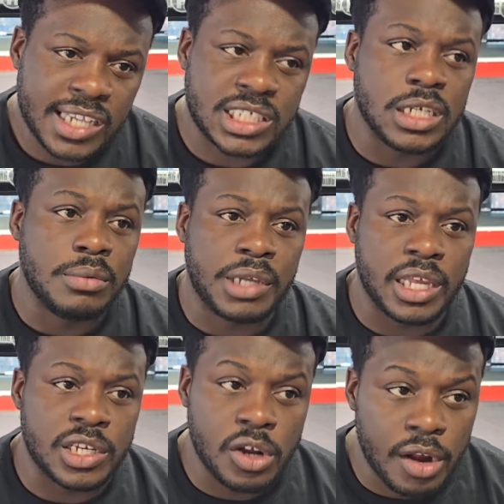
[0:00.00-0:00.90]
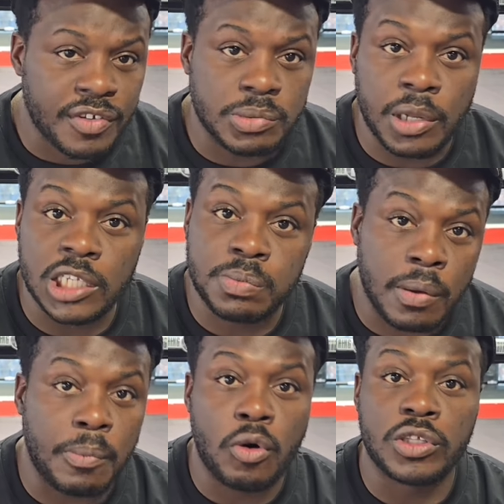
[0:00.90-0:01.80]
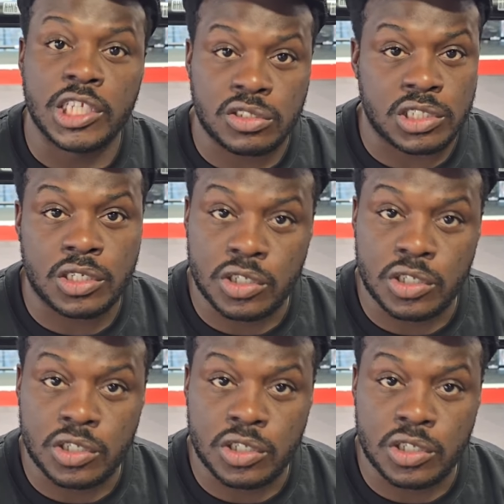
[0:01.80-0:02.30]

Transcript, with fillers: I see him getting nervous because Pitbull just